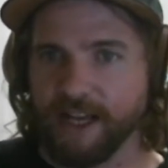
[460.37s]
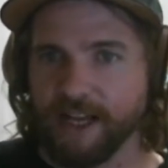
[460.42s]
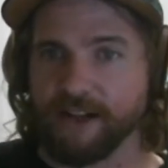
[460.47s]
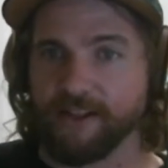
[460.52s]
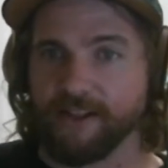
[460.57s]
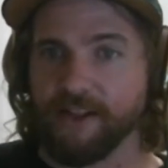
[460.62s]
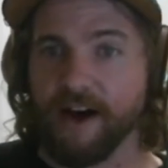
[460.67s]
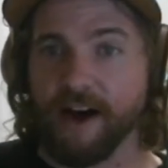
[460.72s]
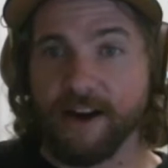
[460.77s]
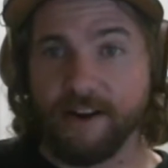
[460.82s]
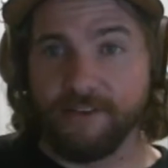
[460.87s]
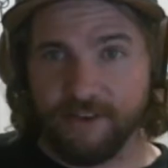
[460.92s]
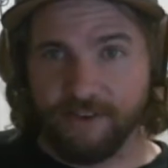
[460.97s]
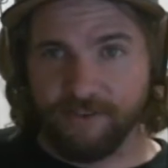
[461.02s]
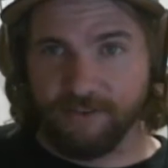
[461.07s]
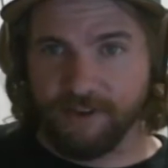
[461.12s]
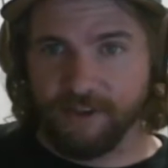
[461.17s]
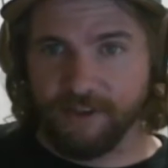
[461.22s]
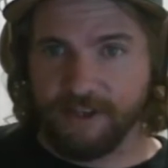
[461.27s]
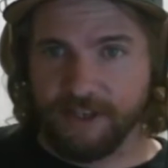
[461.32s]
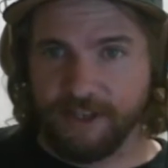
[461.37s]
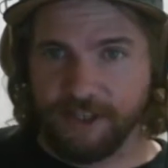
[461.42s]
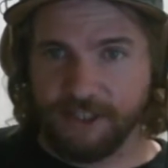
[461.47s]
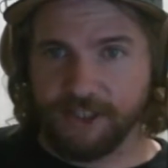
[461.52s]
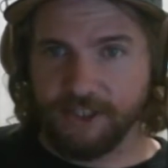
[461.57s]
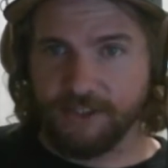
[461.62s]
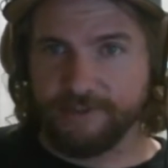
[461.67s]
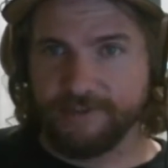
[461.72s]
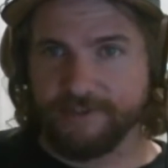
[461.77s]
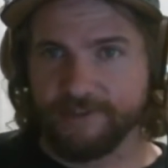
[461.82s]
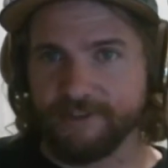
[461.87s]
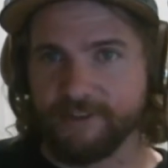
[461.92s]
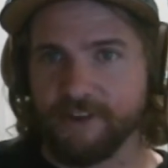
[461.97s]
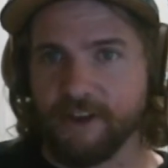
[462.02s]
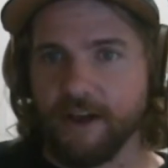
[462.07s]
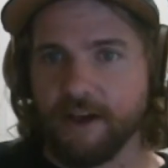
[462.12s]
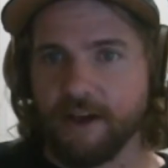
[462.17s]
in a lot of different conditions,